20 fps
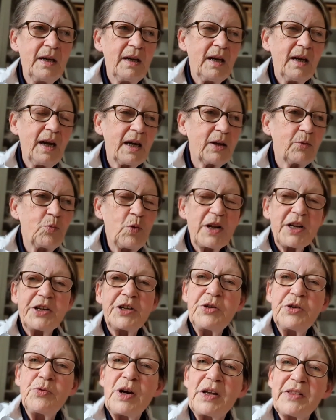and one or
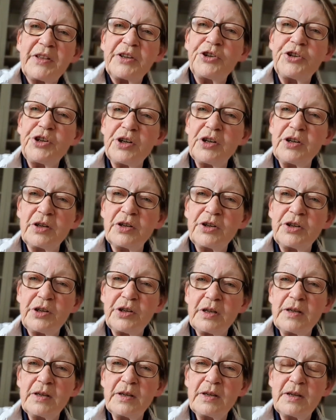two other
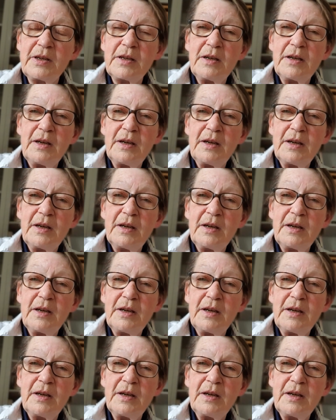churches,